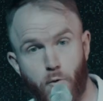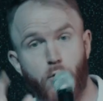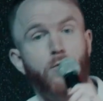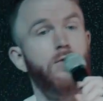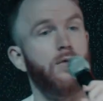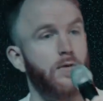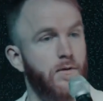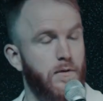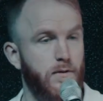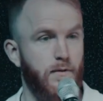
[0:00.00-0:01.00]
root.
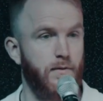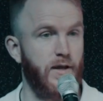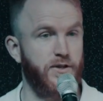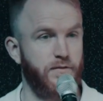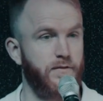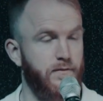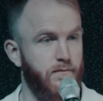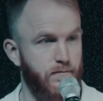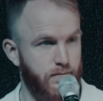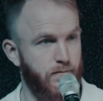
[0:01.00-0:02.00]
They just
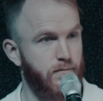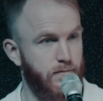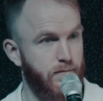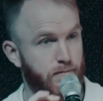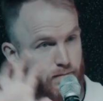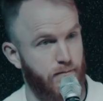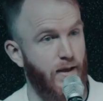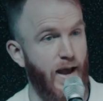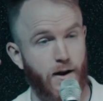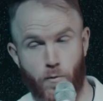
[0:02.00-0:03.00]
they
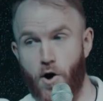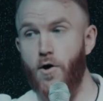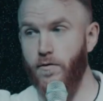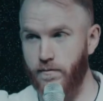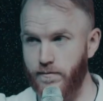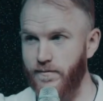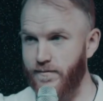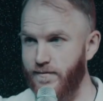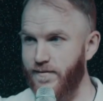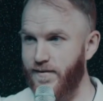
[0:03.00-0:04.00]
got it wrong.
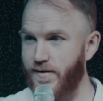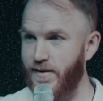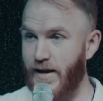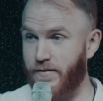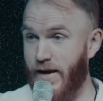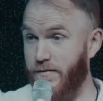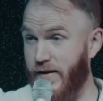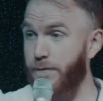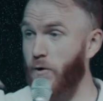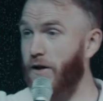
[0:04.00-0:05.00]
It's it's
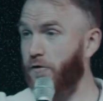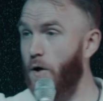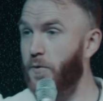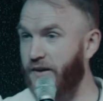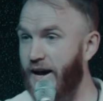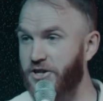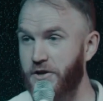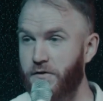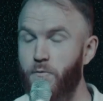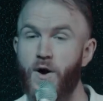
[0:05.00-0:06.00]
different
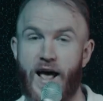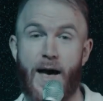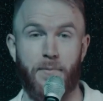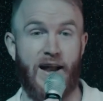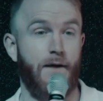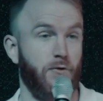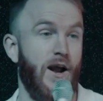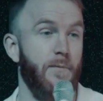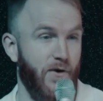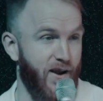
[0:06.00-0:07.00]
interpretations of what happened after
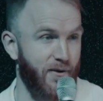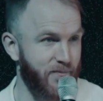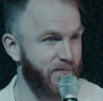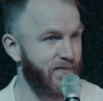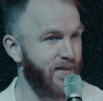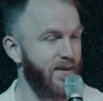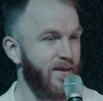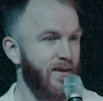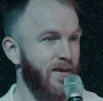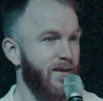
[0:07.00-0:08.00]
Abraham.
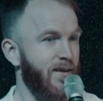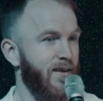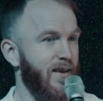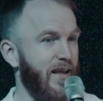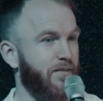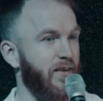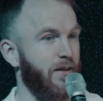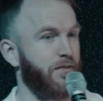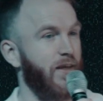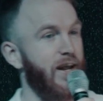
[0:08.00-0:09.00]
It's
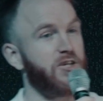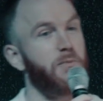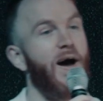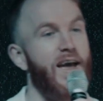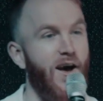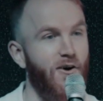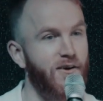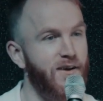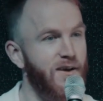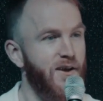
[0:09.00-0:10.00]
it's that Ishmael
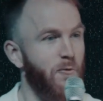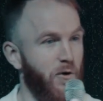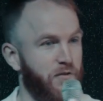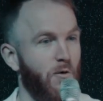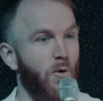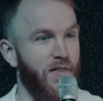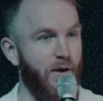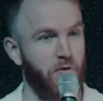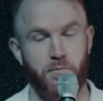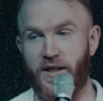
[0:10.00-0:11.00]
was the one
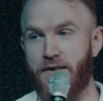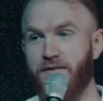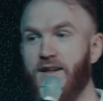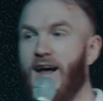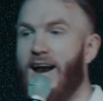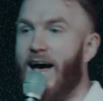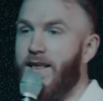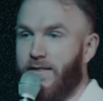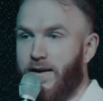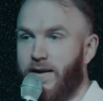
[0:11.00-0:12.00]
that was blessed and not
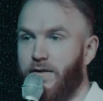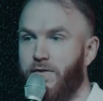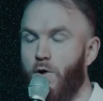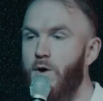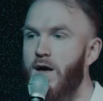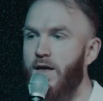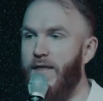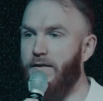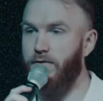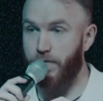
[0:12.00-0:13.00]
Isaac. And so
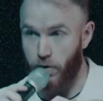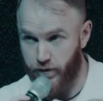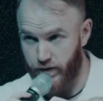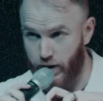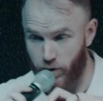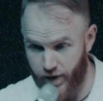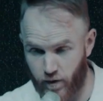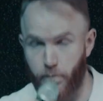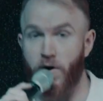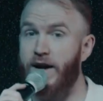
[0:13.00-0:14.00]
that's there's literally
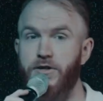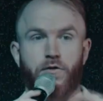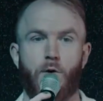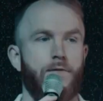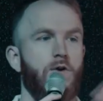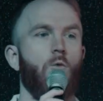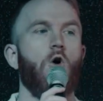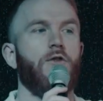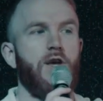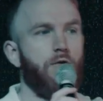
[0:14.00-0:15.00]
this branch. And so every war that you